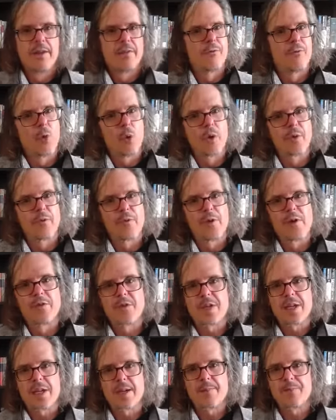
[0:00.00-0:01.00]

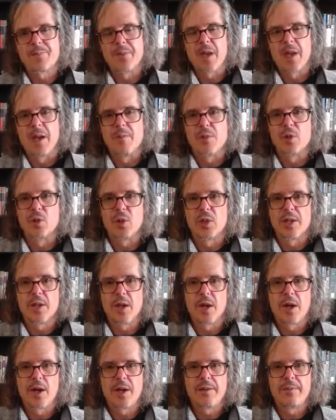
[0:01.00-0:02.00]
4.50 i'm usually
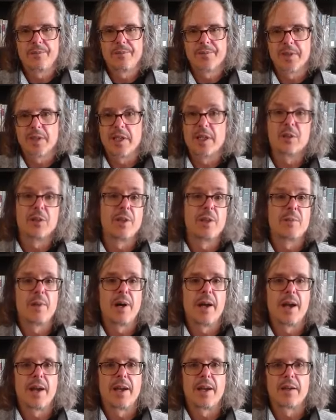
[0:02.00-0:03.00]
on usually
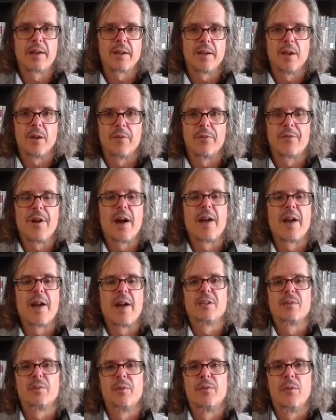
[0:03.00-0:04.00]
by you know five
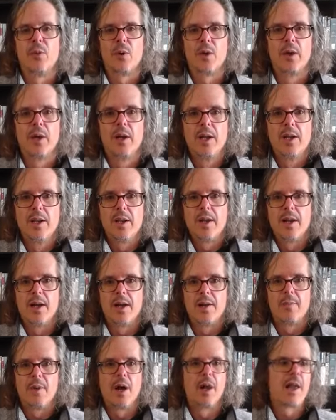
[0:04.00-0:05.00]
minutes before
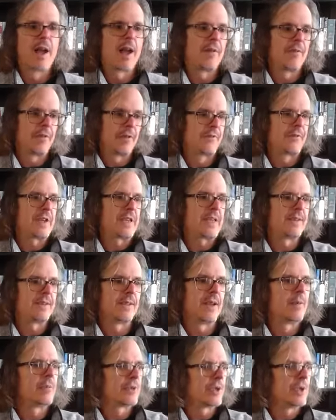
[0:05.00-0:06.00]
um, i'll have the feeds
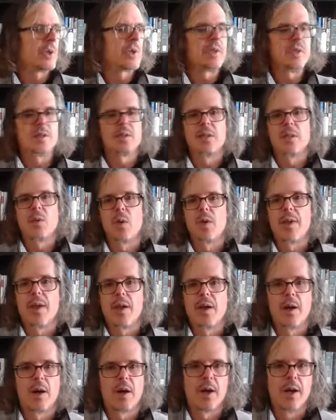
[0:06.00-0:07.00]
up so you can see where they
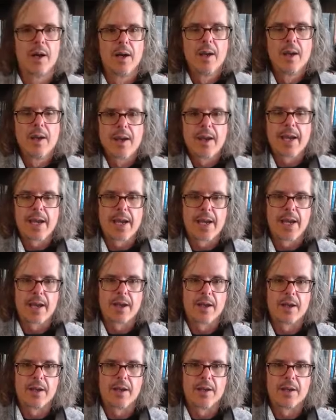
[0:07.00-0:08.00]
are
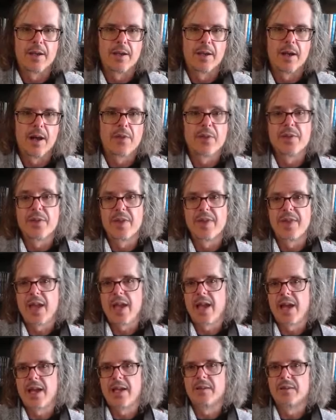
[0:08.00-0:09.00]
and uh, other than
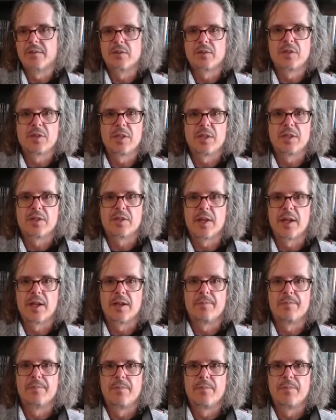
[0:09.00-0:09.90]
that geez i